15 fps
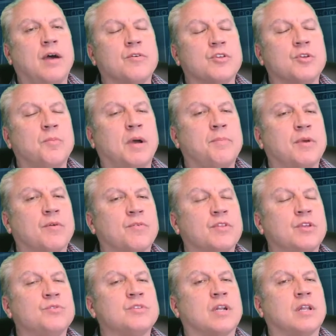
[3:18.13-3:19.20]
You might be able to
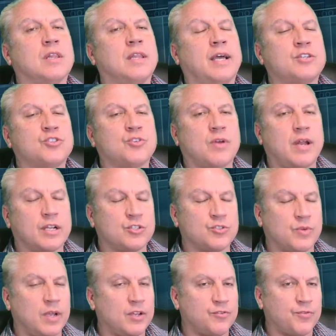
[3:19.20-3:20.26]
use an electronic
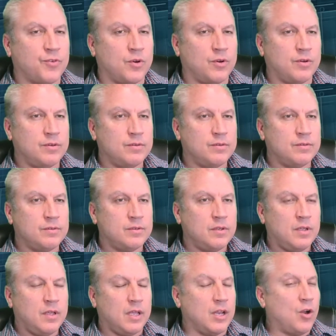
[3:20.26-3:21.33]
transfer
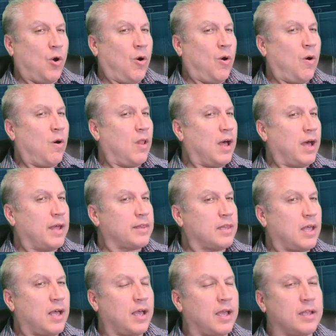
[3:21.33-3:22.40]
in all
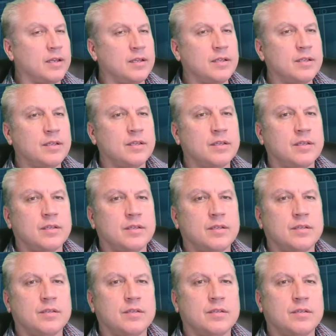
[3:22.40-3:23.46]
online
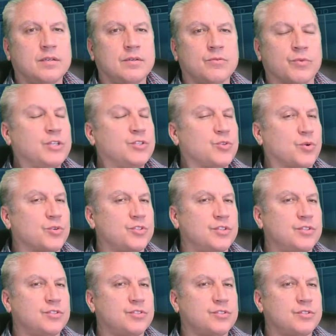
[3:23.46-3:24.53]

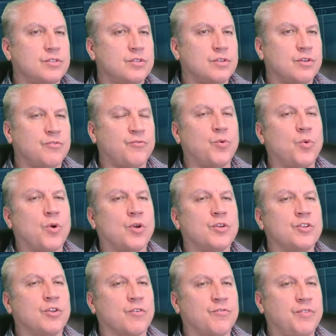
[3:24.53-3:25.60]
resources for
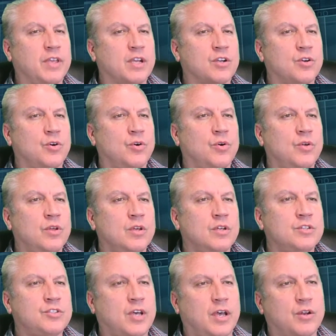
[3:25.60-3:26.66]
your vehicle
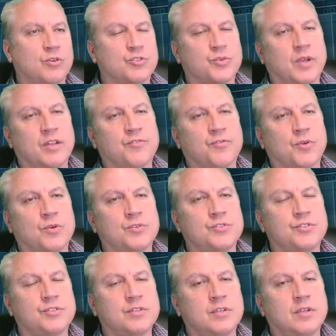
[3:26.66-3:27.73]
title
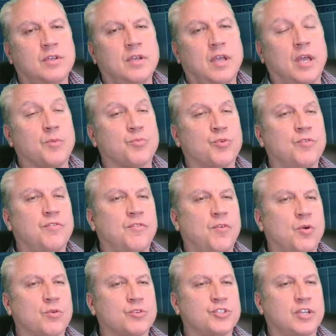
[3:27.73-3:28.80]
transfers and proof of
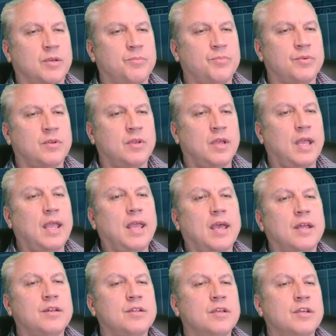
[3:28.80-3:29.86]
ownership.
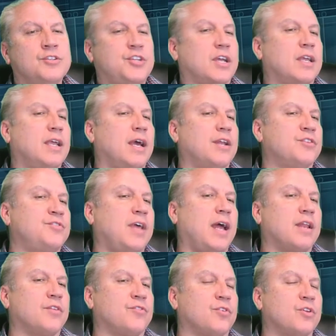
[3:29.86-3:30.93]
And checking on the
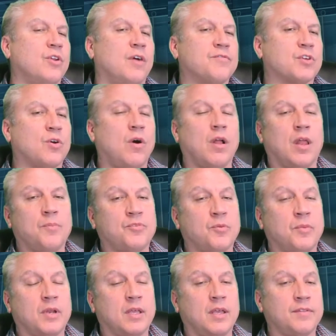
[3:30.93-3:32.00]
status. So you don't have to call up
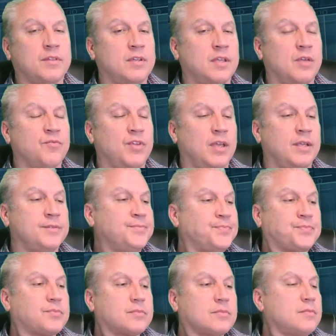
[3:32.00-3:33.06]
somebody at the DMV
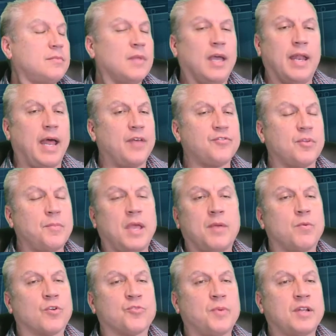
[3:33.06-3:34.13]
and ask them, hey,
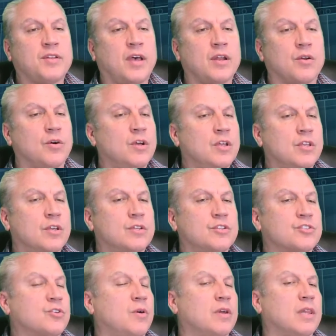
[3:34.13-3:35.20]
where's my title? You can just
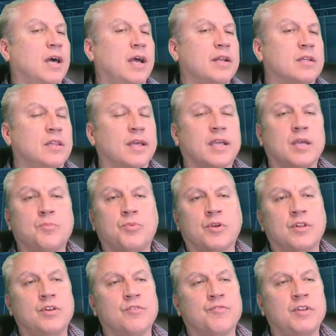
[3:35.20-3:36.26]
go online, click it, put
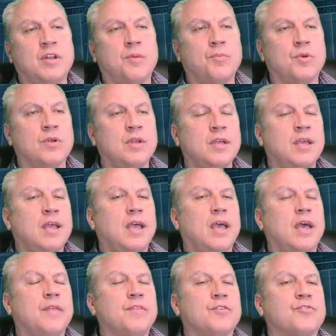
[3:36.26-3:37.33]
in your VIN number,
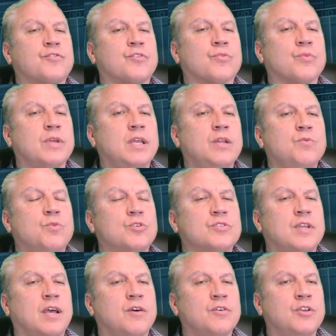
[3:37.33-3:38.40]
and the screen will
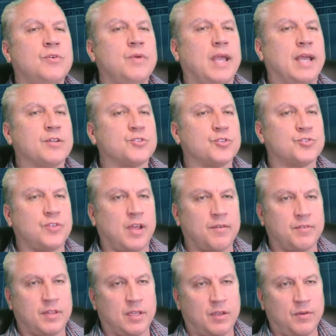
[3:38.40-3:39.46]
tell you answers to
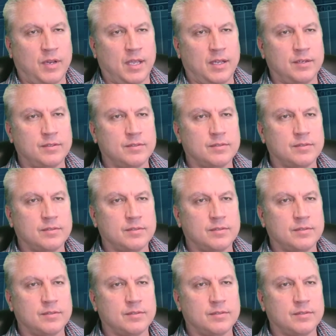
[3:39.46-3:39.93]
everything you need.